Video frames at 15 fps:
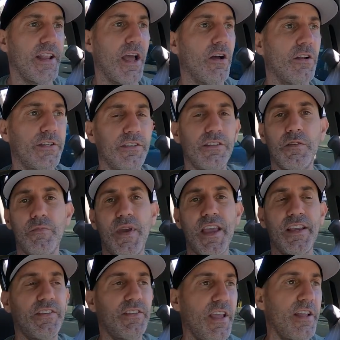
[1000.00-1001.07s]
Now, does it
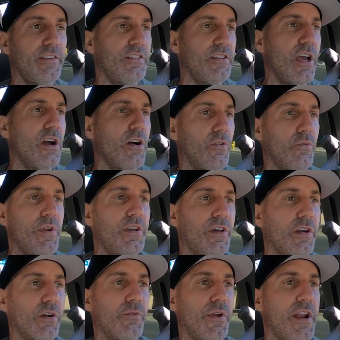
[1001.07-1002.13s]
make sense? No, we
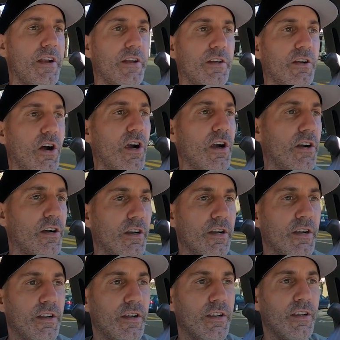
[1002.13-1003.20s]
could have rented a car
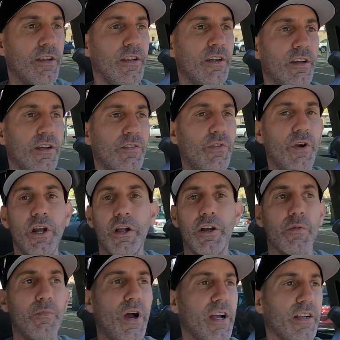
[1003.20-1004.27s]
for
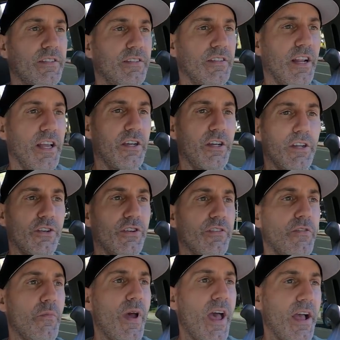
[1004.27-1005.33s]
$100 and I could have
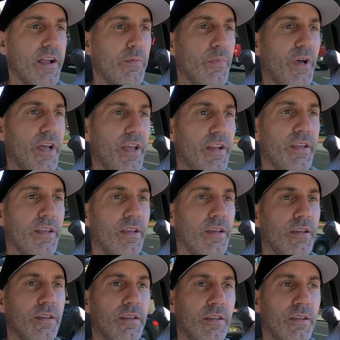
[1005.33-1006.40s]
driven back, but
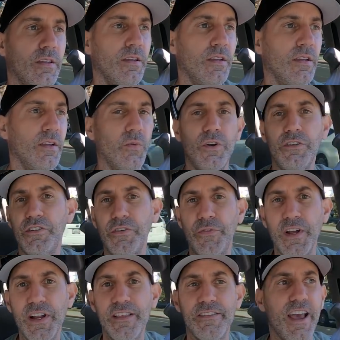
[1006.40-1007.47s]
where's the
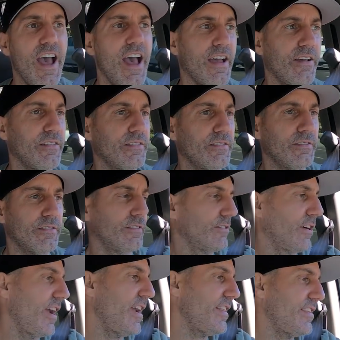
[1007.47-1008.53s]
fun in that,
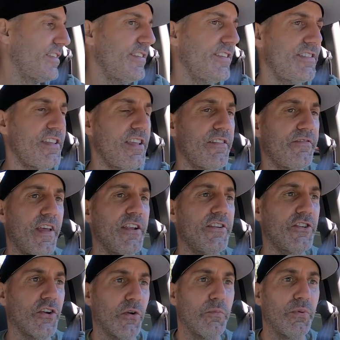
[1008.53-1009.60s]
right? This is the
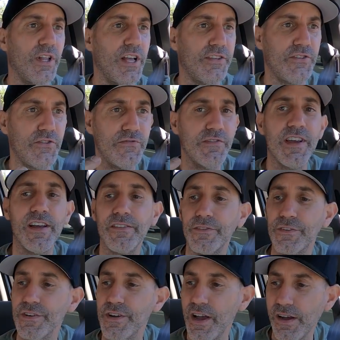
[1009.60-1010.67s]
adventure. Plus, you
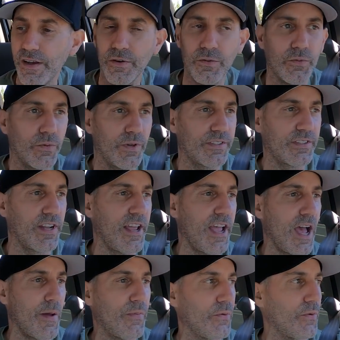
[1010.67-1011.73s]
never know what's gonna
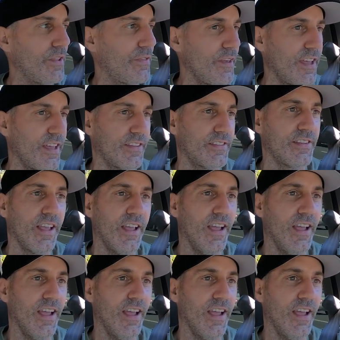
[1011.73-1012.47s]
happen with this.